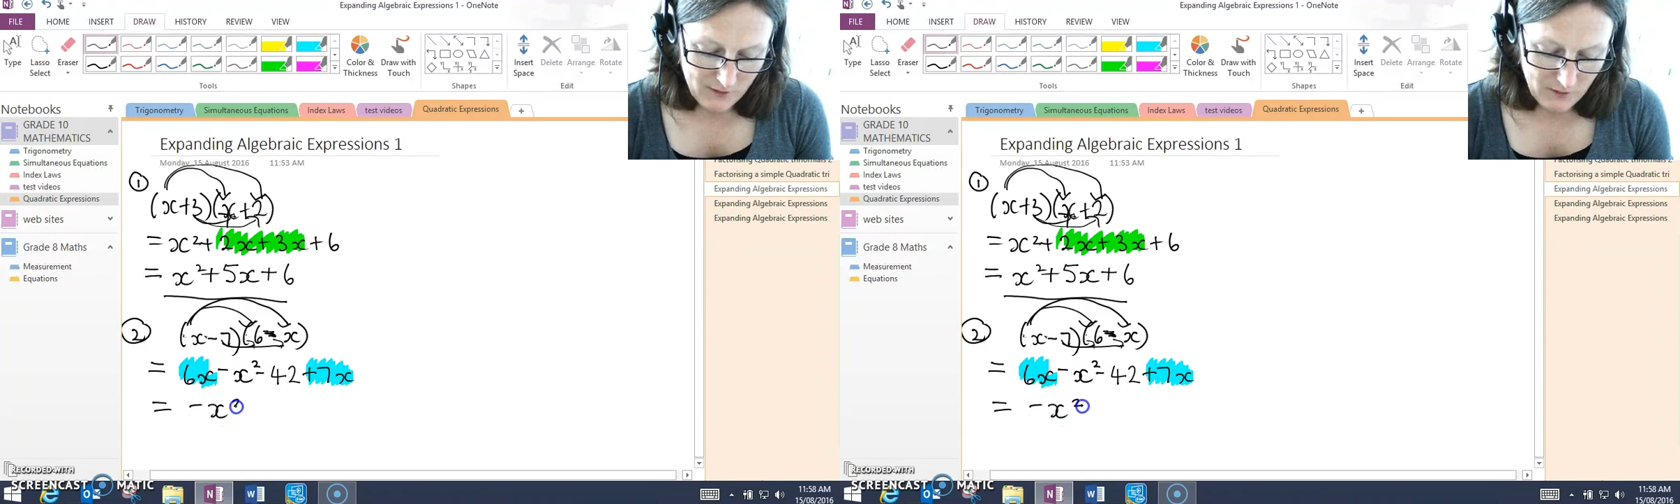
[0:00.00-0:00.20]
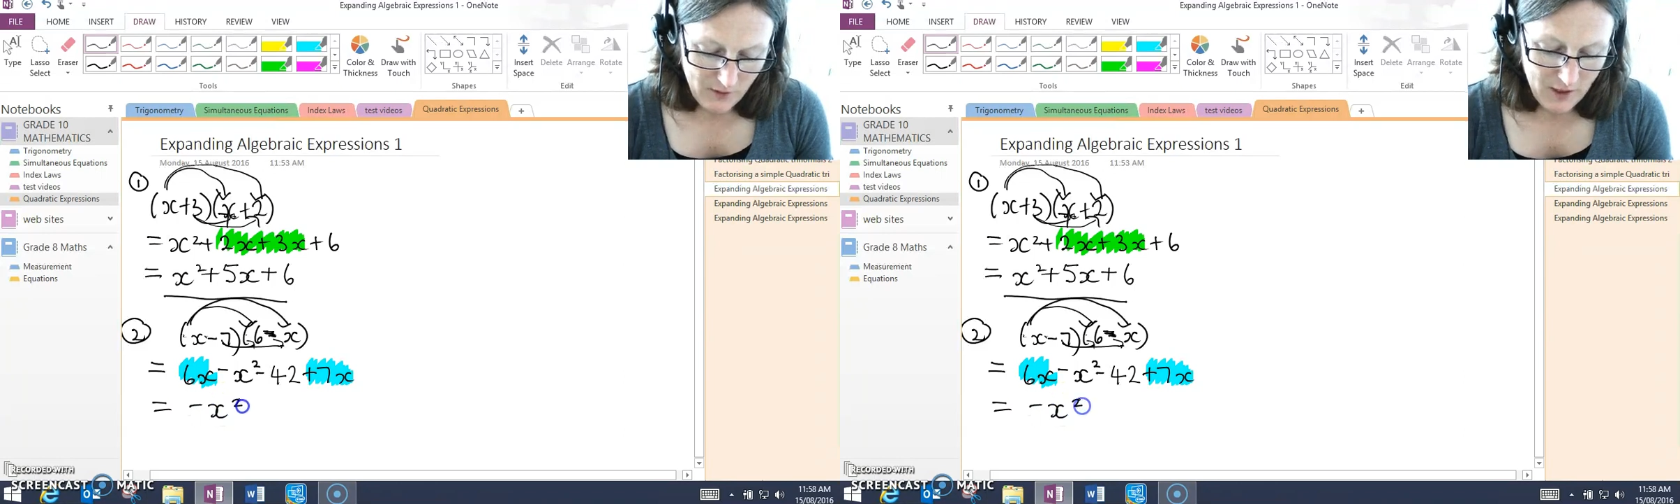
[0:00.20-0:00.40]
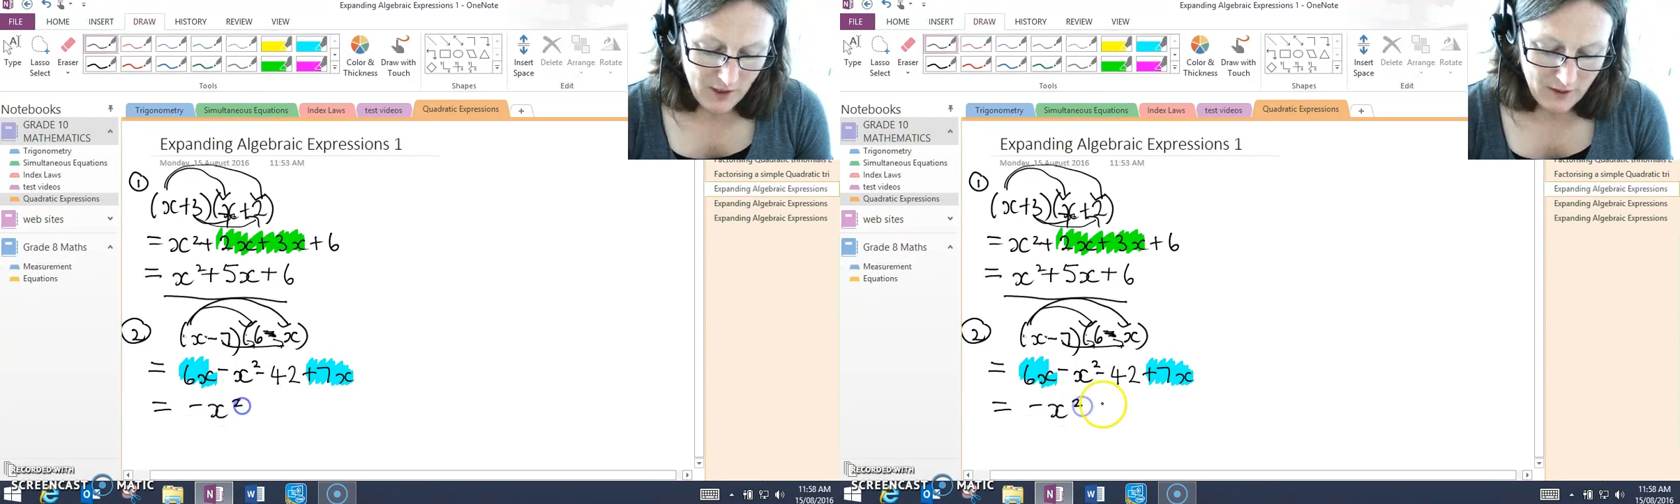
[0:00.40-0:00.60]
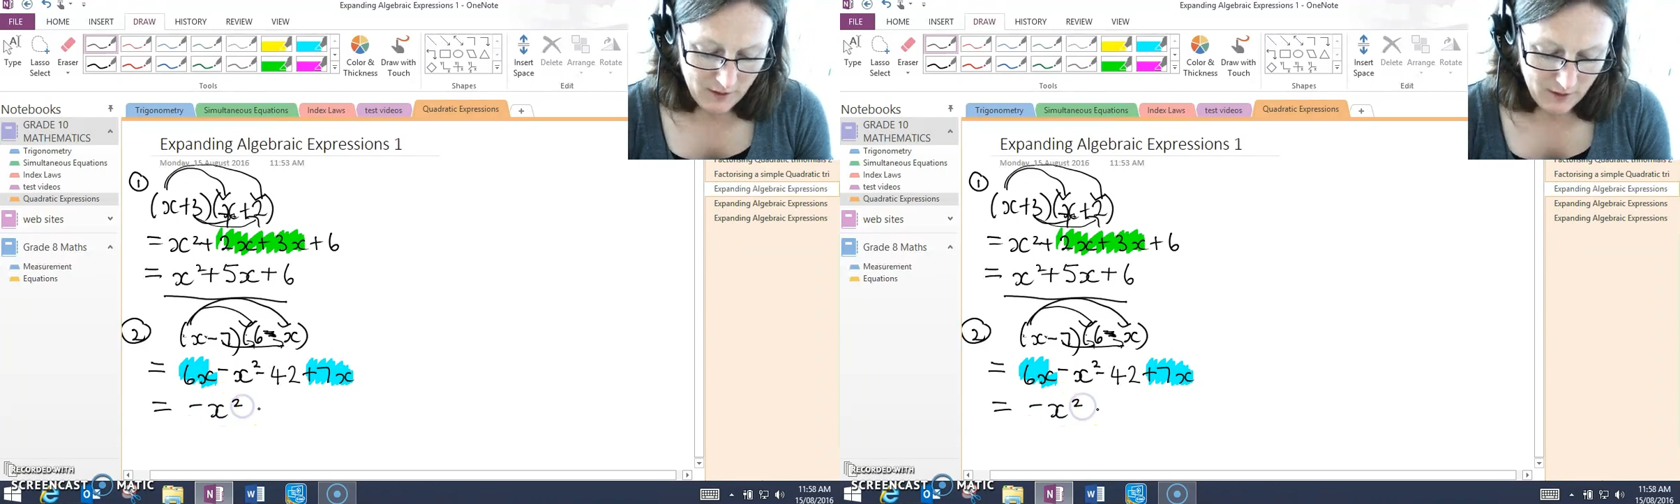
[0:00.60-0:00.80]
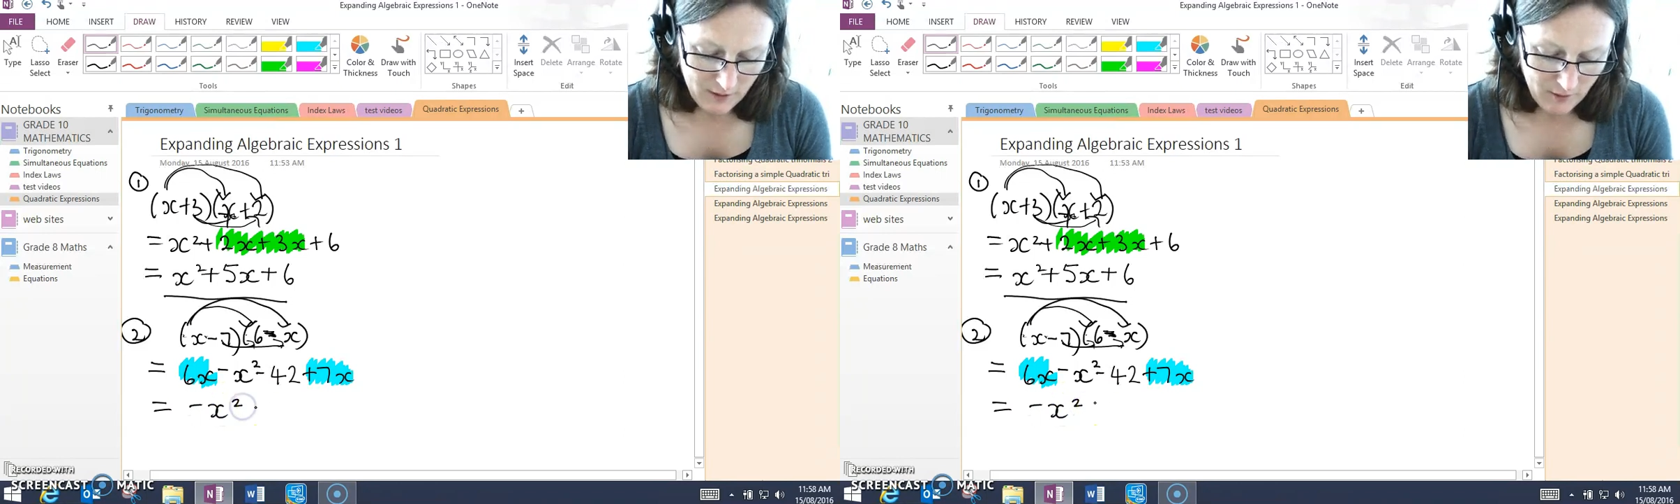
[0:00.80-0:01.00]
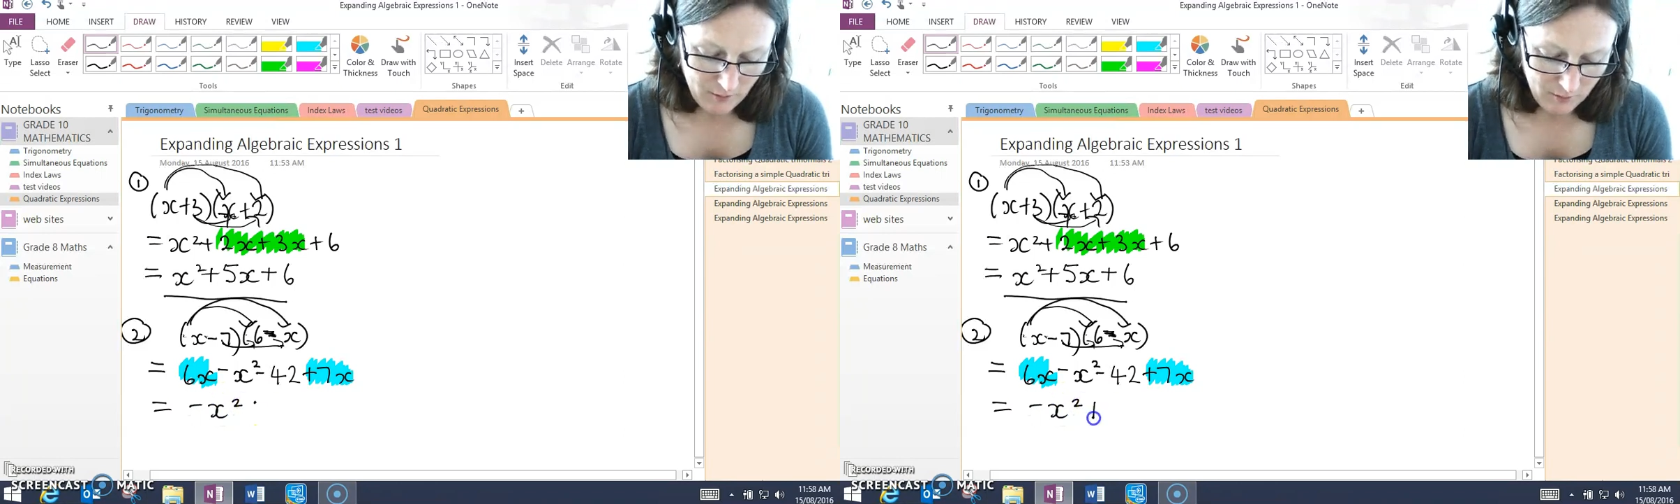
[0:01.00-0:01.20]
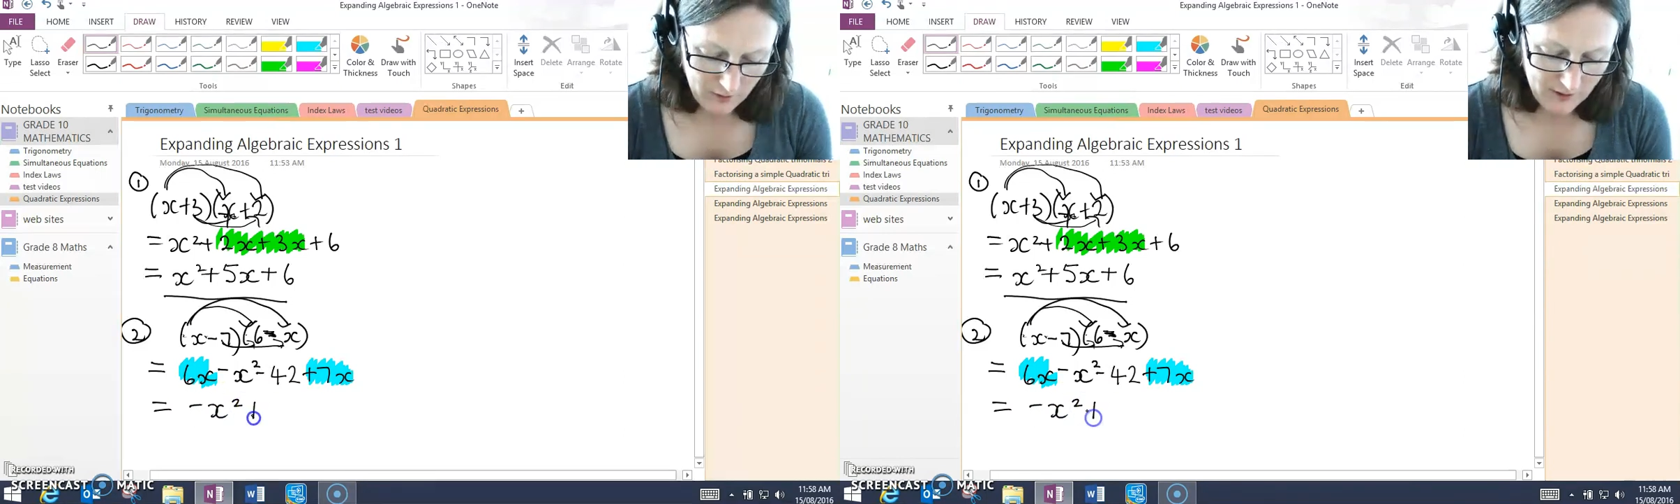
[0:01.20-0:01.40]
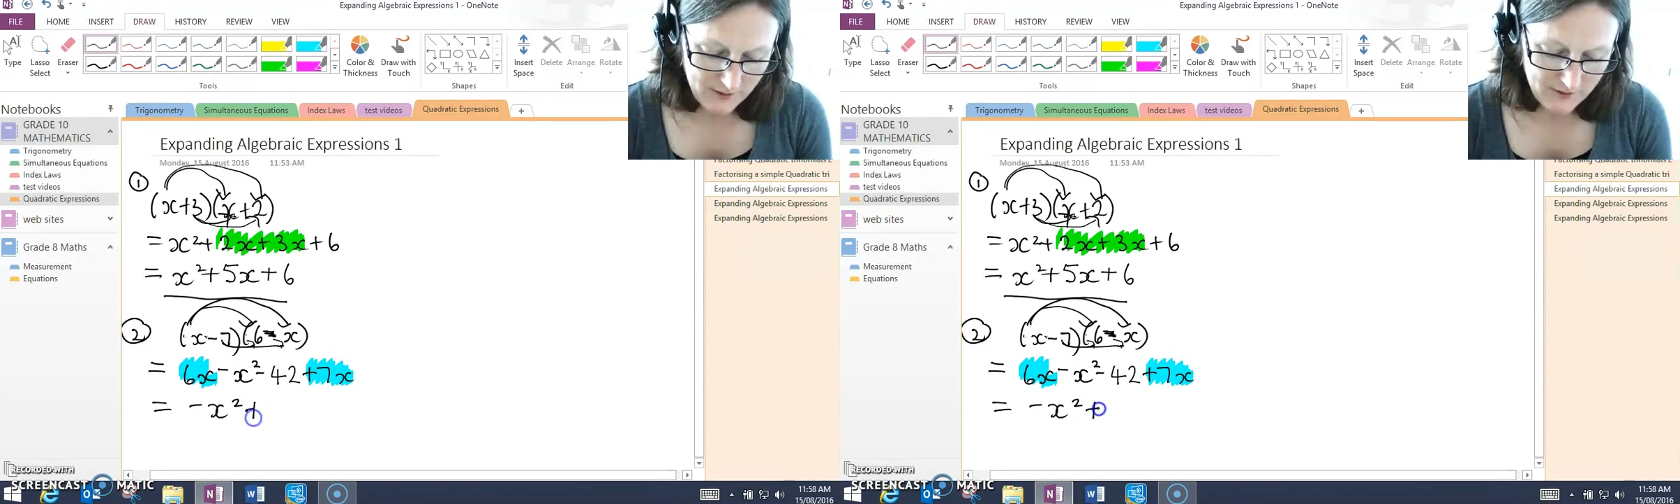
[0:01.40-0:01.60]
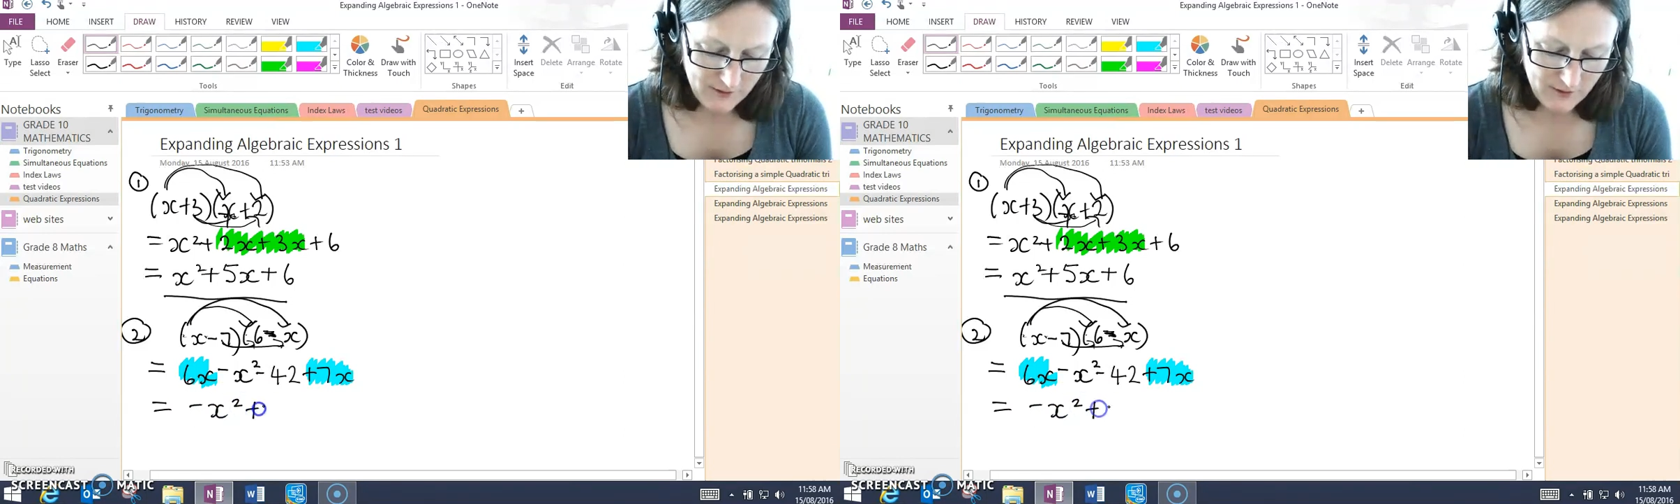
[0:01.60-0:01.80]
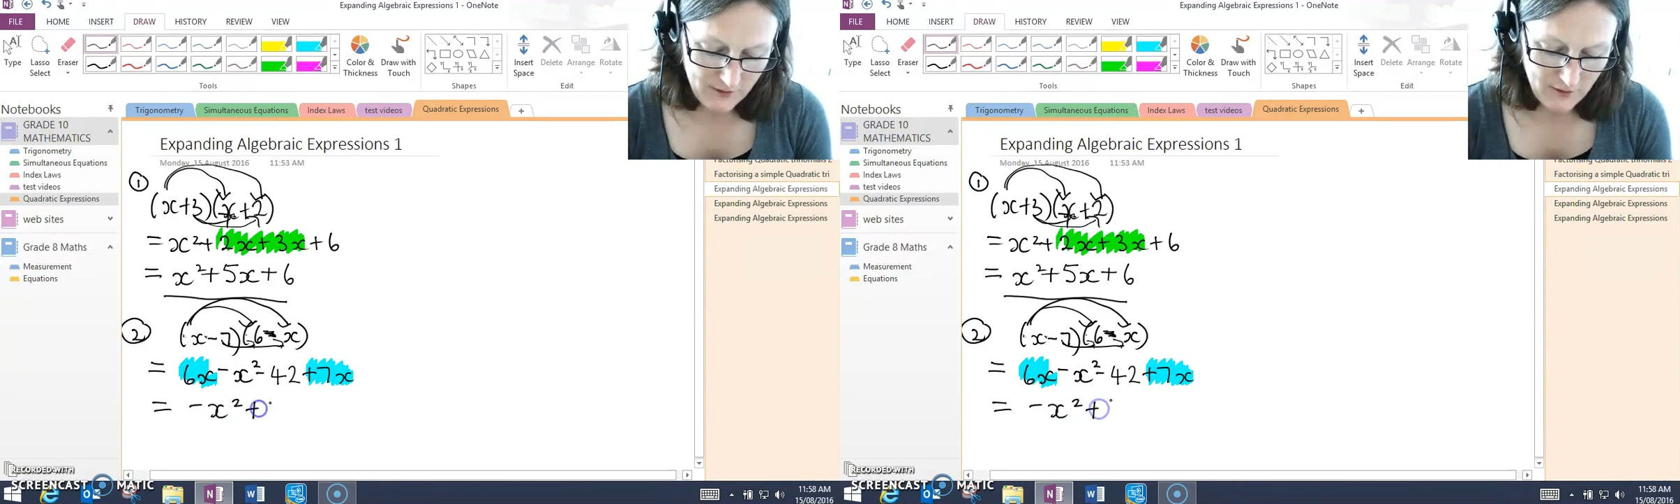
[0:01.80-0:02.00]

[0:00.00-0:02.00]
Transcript: squared plus